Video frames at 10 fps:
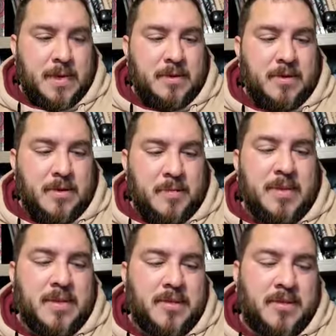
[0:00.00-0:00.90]
So up
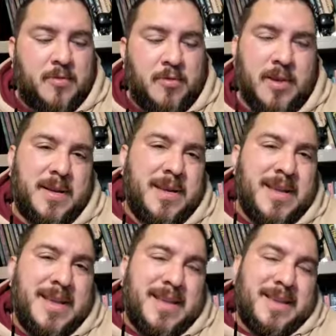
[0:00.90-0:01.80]
until this point,
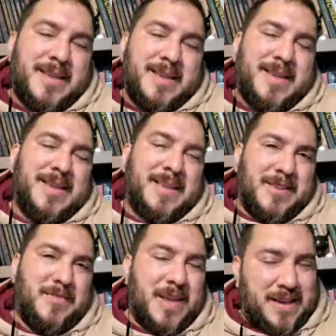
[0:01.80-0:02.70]

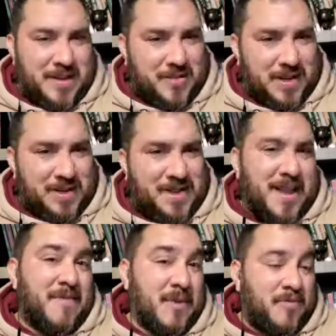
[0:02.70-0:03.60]
you may notice
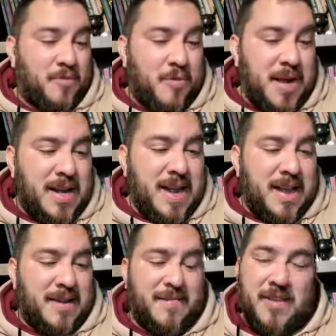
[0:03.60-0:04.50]
I've been pretty
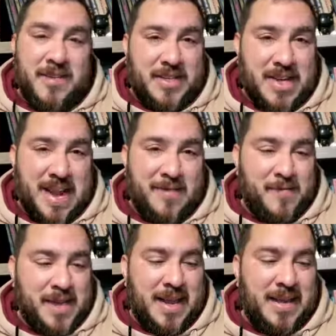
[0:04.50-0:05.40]
negative on
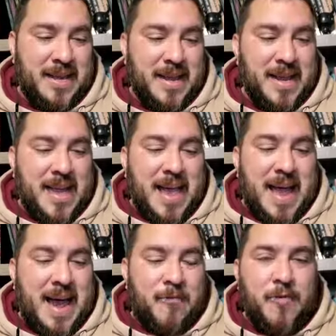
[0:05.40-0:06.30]
Shadowblade.
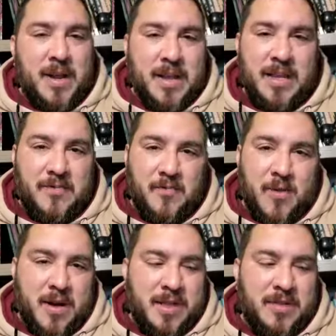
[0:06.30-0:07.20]
I really
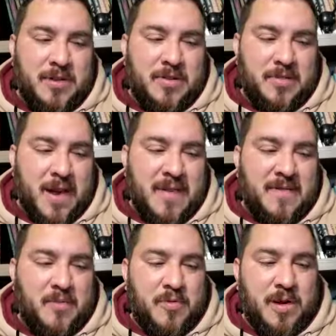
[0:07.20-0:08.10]
wanted to
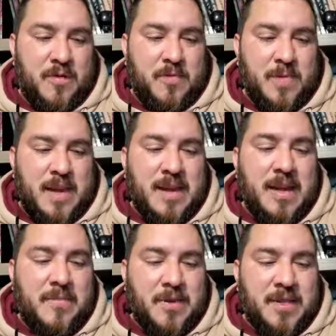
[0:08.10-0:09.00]
drive the point home that
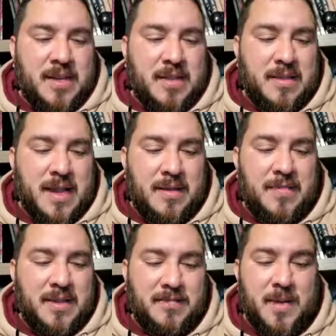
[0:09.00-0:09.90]
90% of the
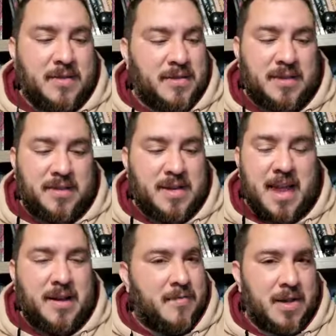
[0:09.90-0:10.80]
time this spell is just
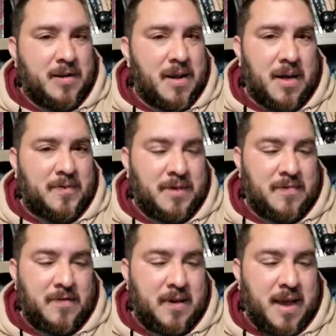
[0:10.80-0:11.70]
not going to be a good option
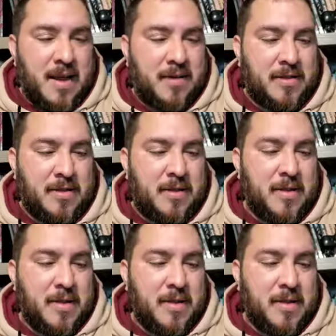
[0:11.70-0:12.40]
for your character